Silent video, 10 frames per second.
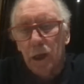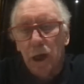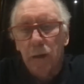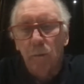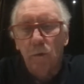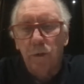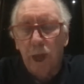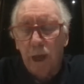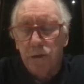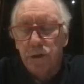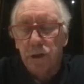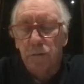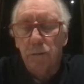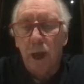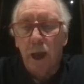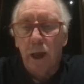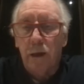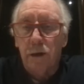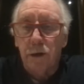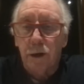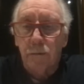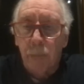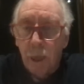game with Handscomb and uh,